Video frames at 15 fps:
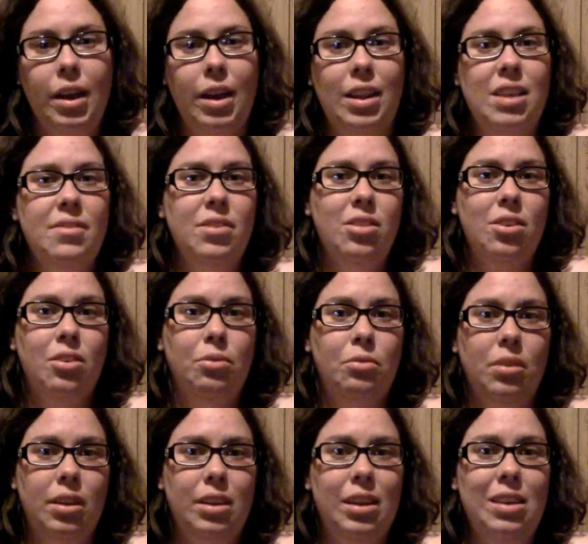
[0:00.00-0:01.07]
And even
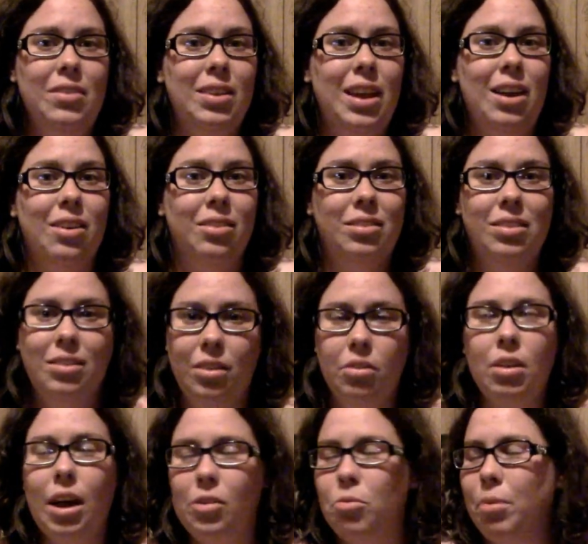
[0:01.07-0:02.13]
now, you
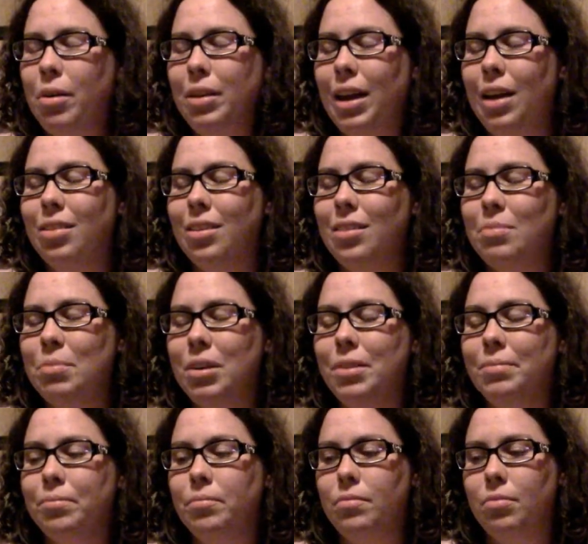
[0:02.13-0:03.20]
guys will probably hate this, but